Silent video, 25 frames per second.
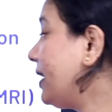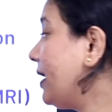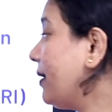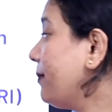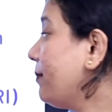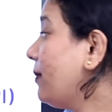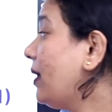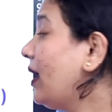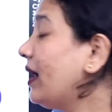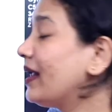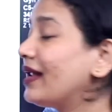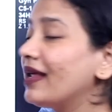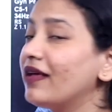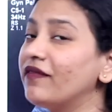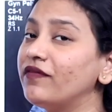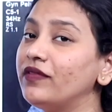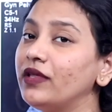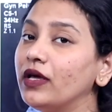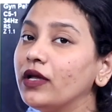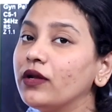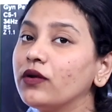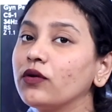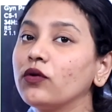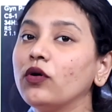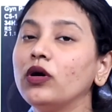MRI, if
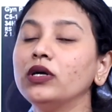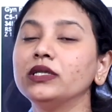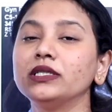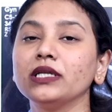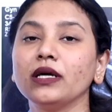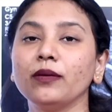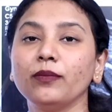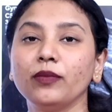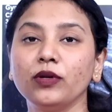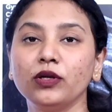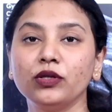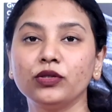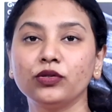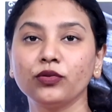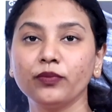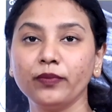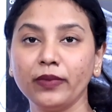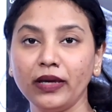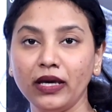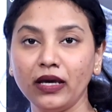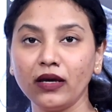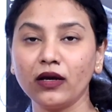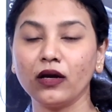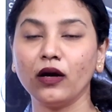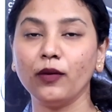they are not able to
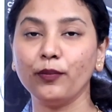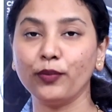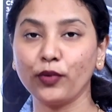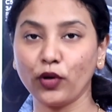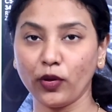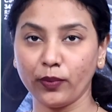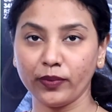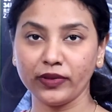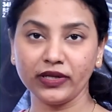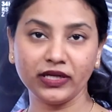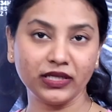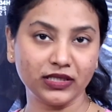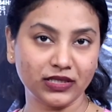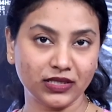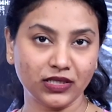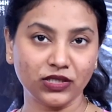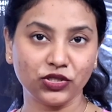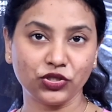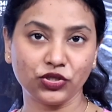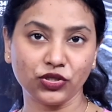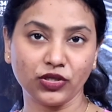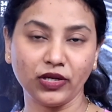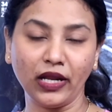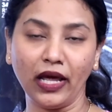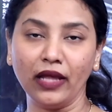make a proper
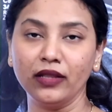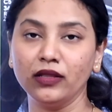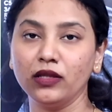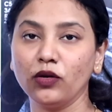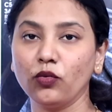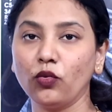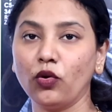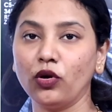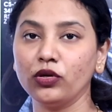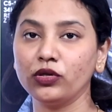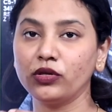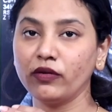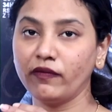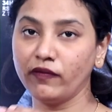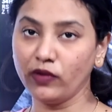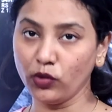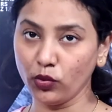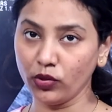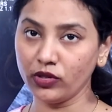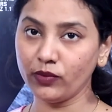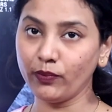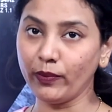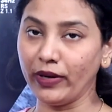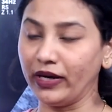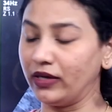decision and they want to view
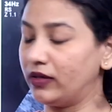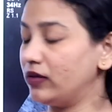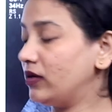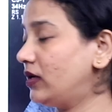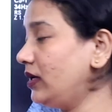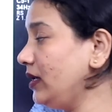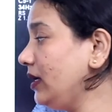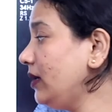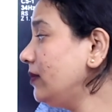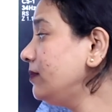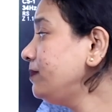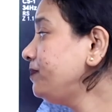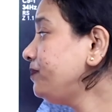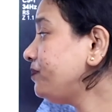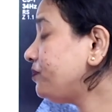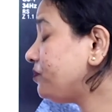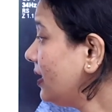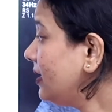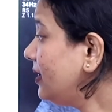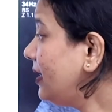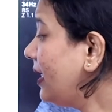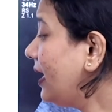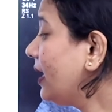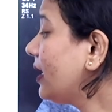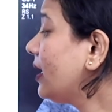it betterly,
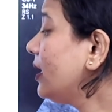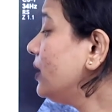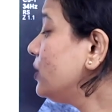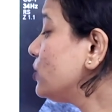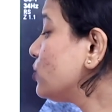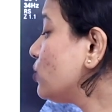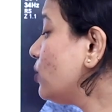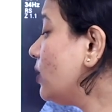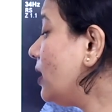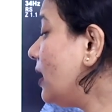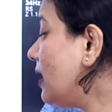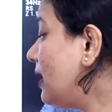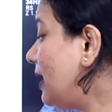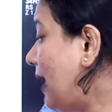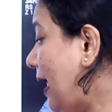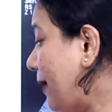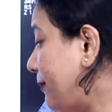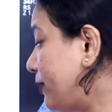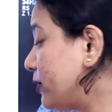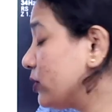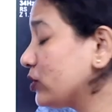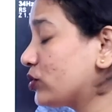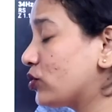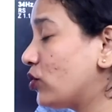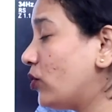they can do a
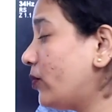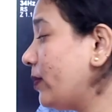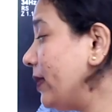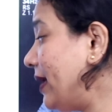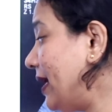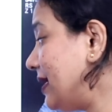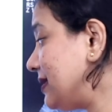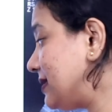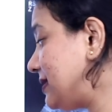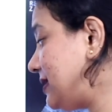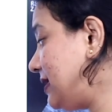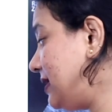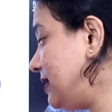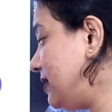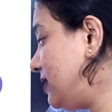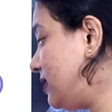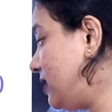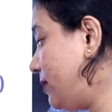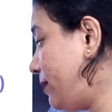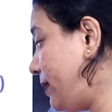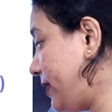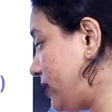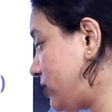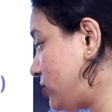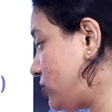laparoscopy as seen in
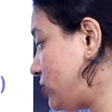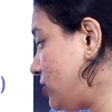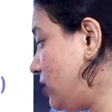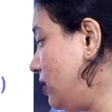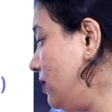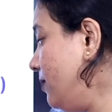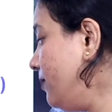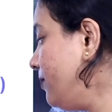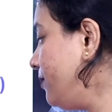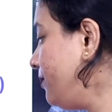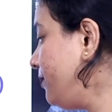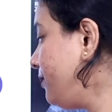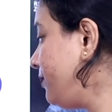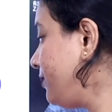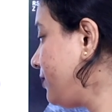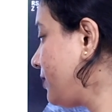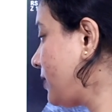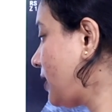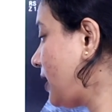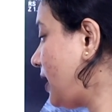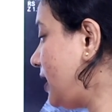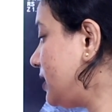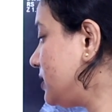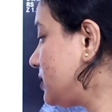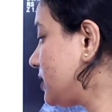the picture,
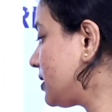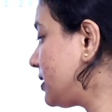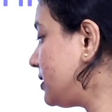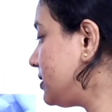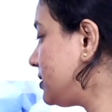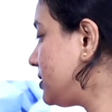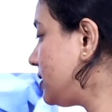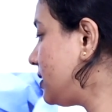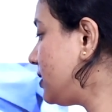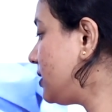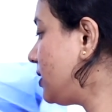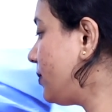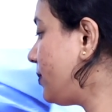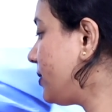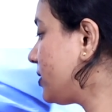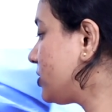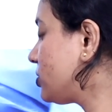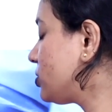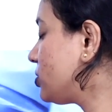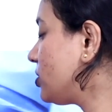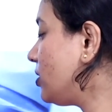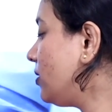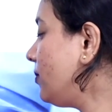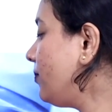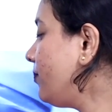as you can see in the
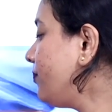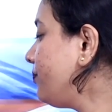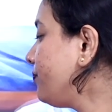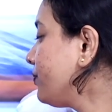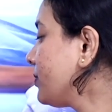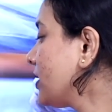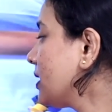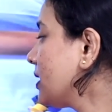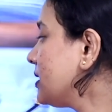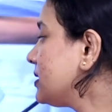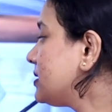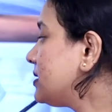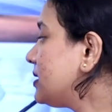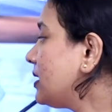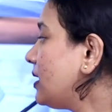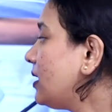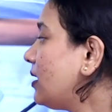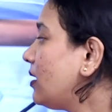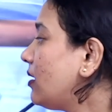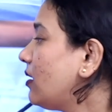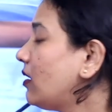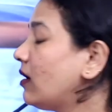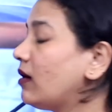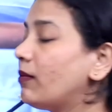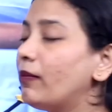picture.
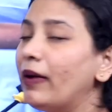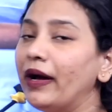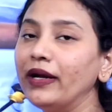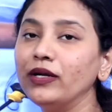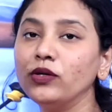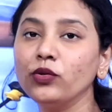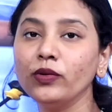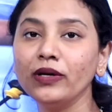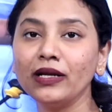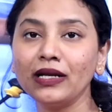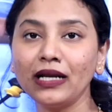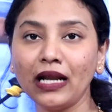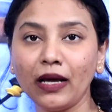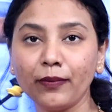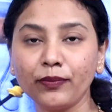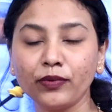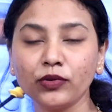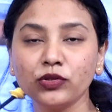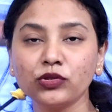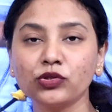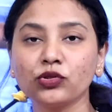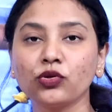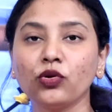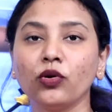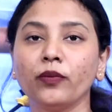See, by doing
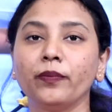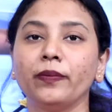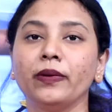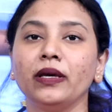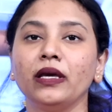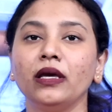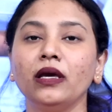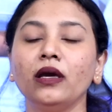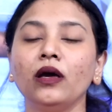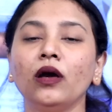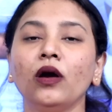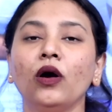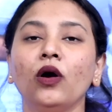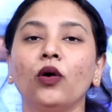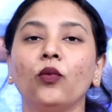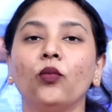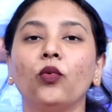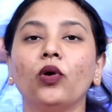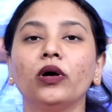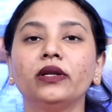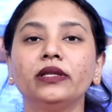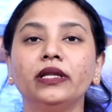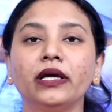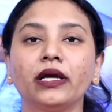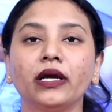laparoscopy,
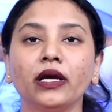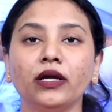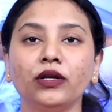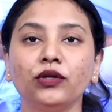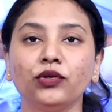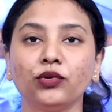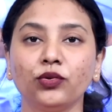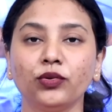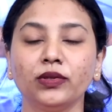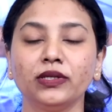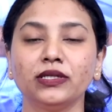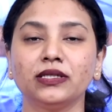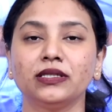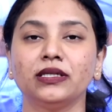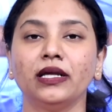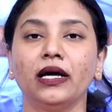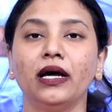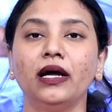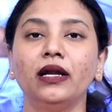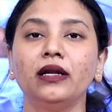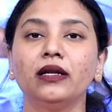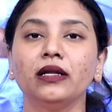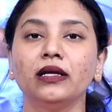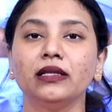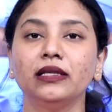what they can do is
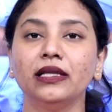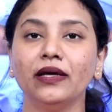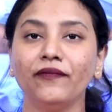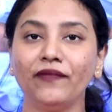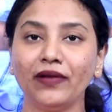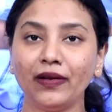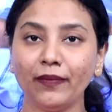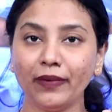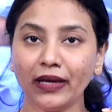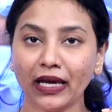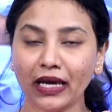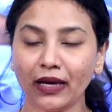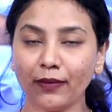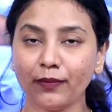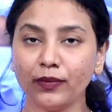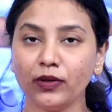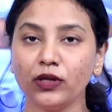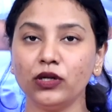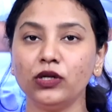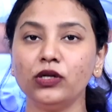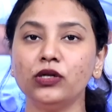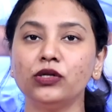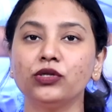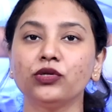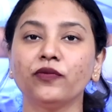that they will be
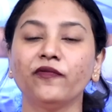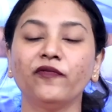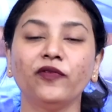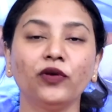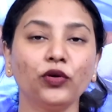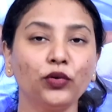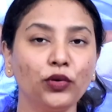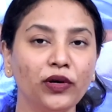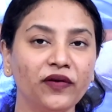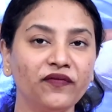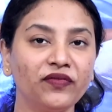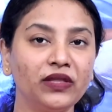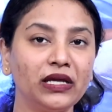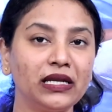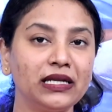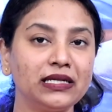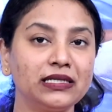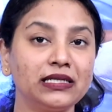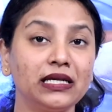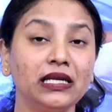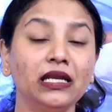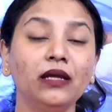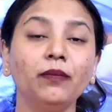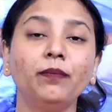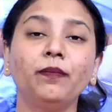able to view if there
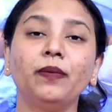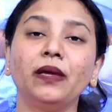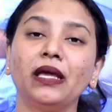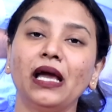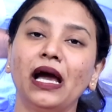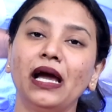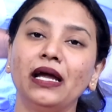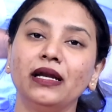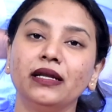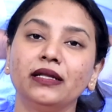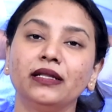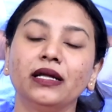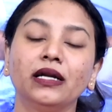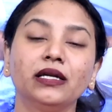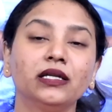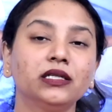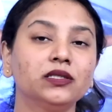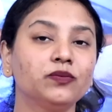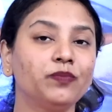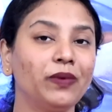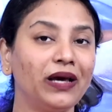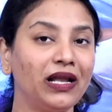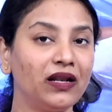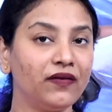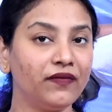is any PID, that
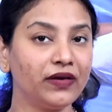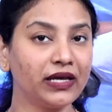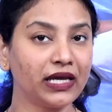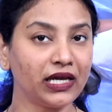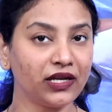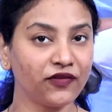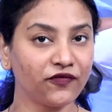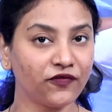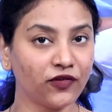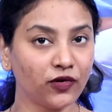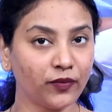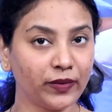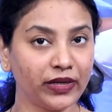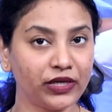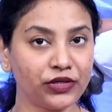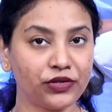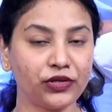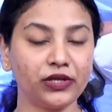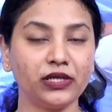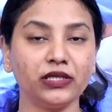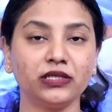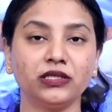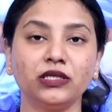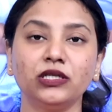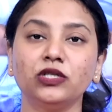is pelvic
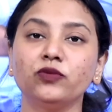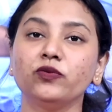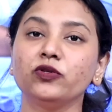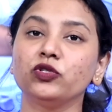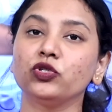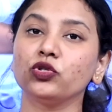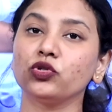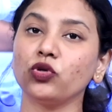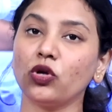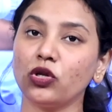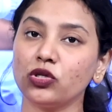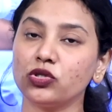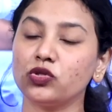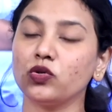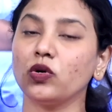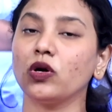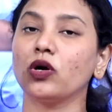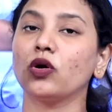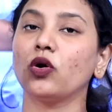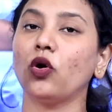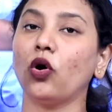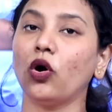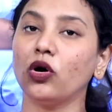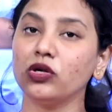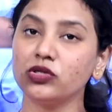inflammatory disease, which is also a
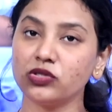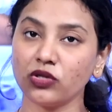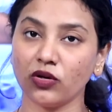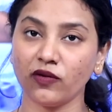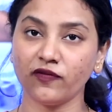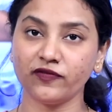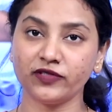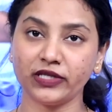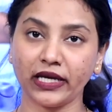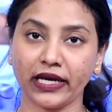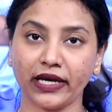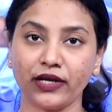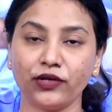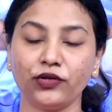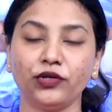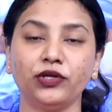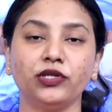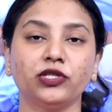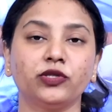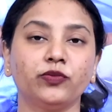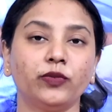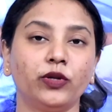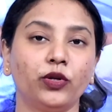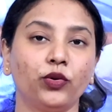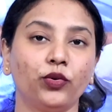cause of secondary
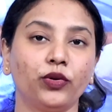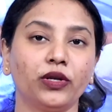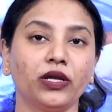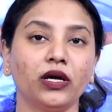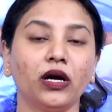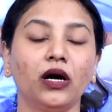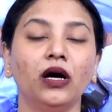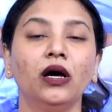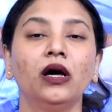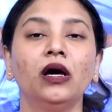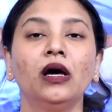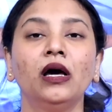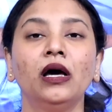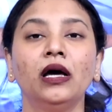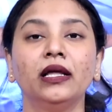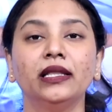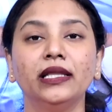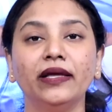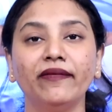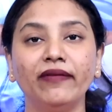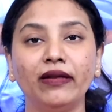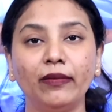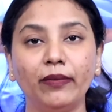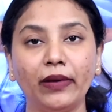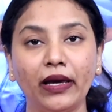dysmenorrhea.
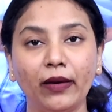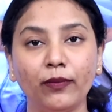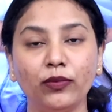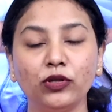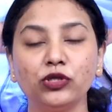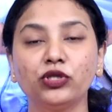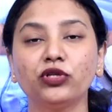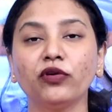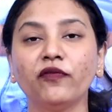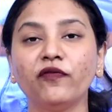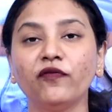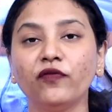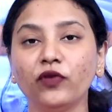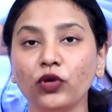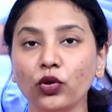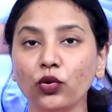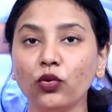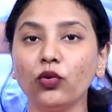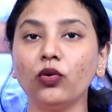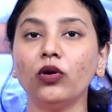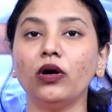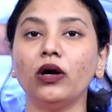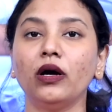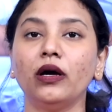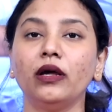They will be able to
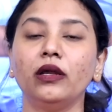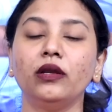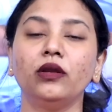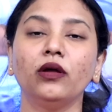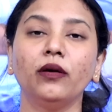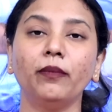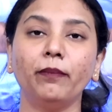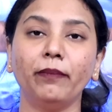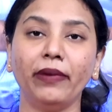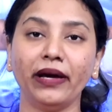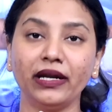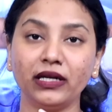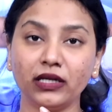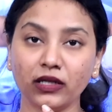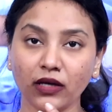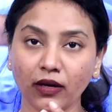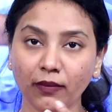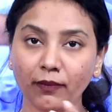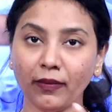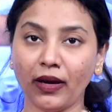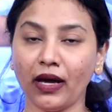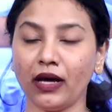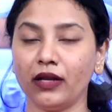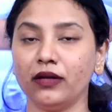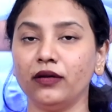view in a better
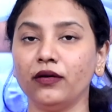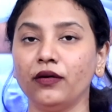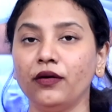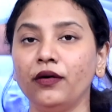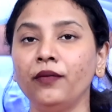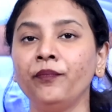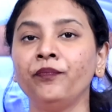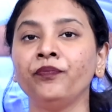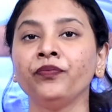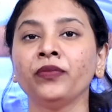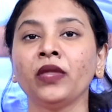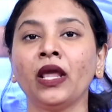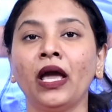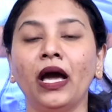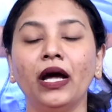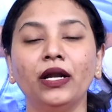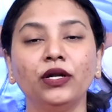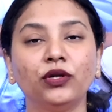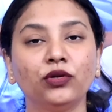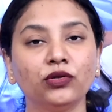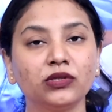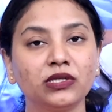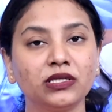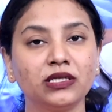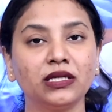manner
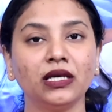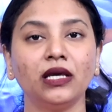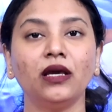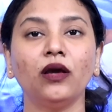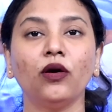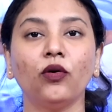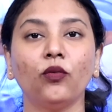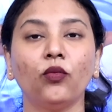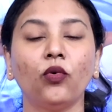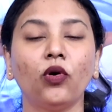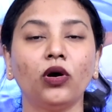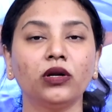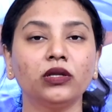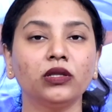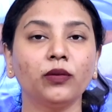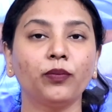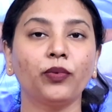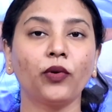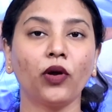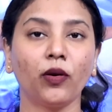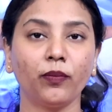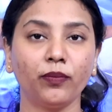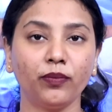and to see what the